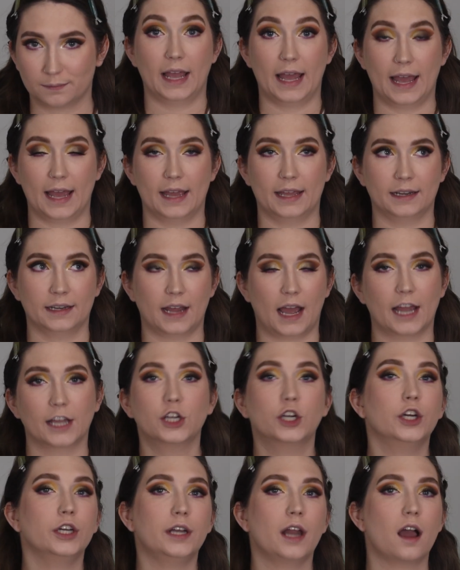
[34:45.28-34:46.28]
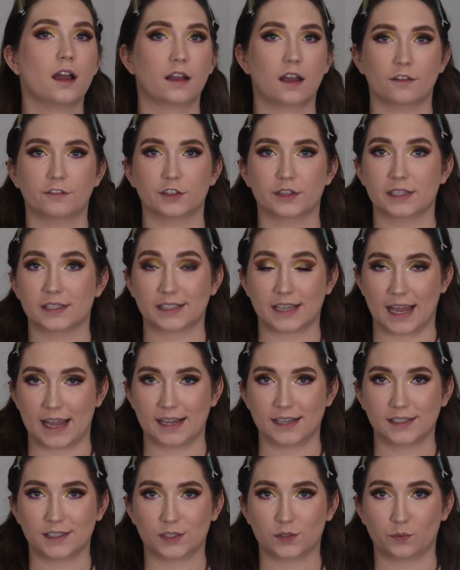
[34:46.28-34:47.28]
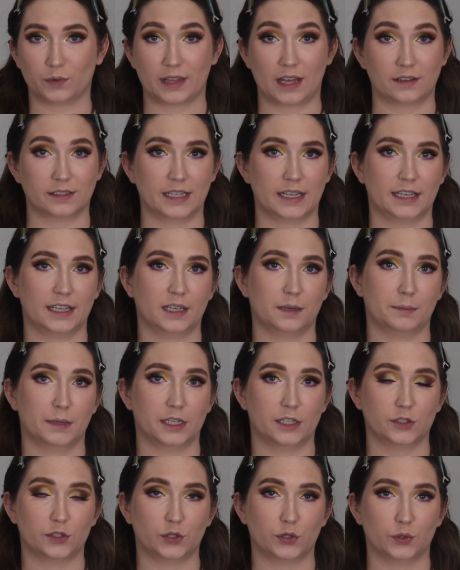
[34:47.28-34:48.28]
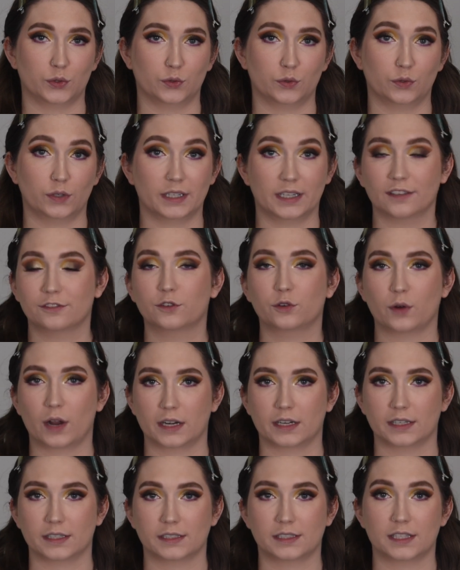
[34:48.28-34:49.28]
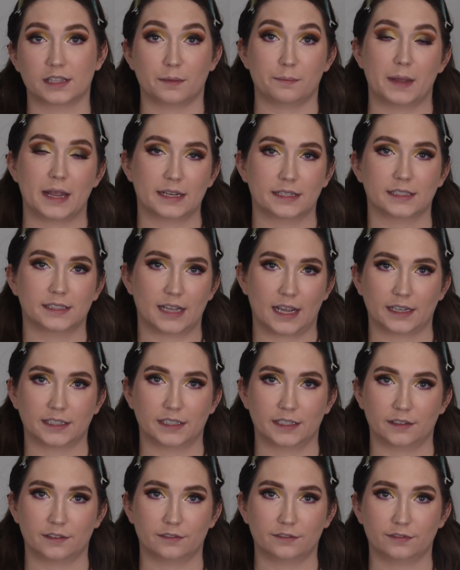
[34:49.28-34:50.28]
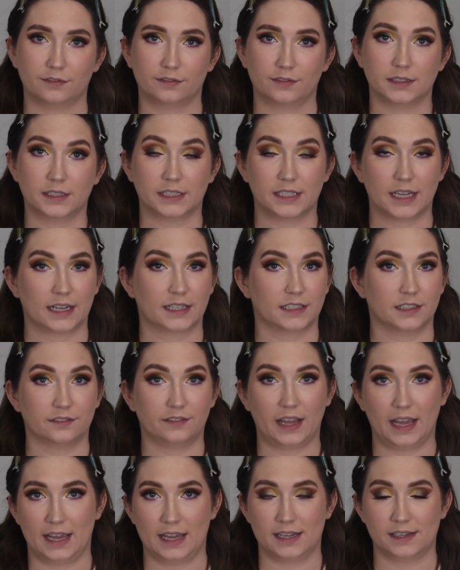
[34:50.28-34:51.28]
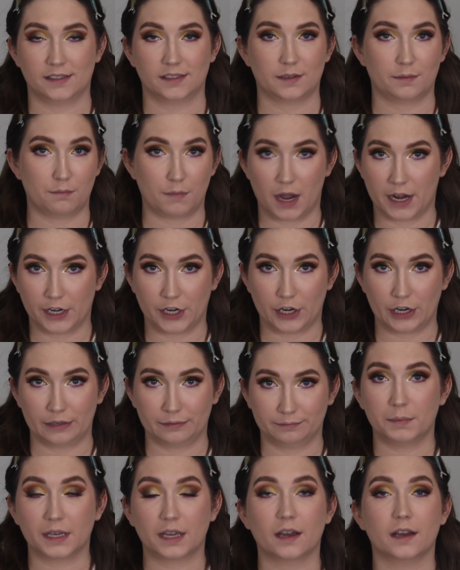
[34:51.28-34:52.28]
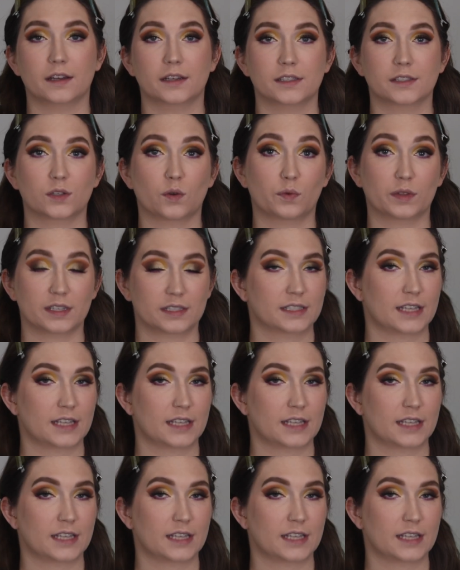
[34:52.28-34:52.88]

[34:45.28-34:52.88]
And I could not cover this case without taking a minute to give credit to the main detective, Detective Hayes Minor. Because when the